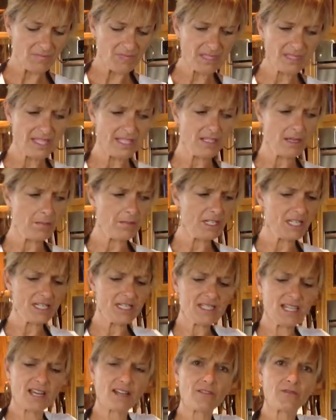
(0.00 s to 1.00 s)
And they come in a
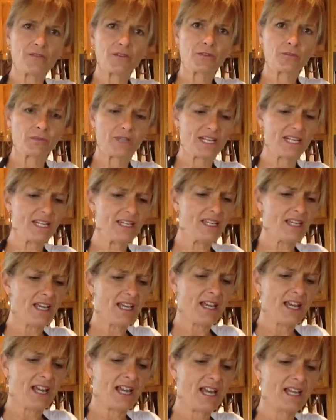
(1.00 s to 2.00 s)
set of 3,
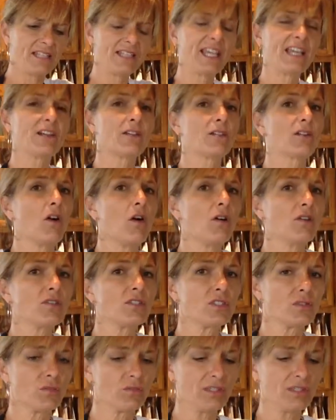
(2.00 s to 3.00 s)
and they are also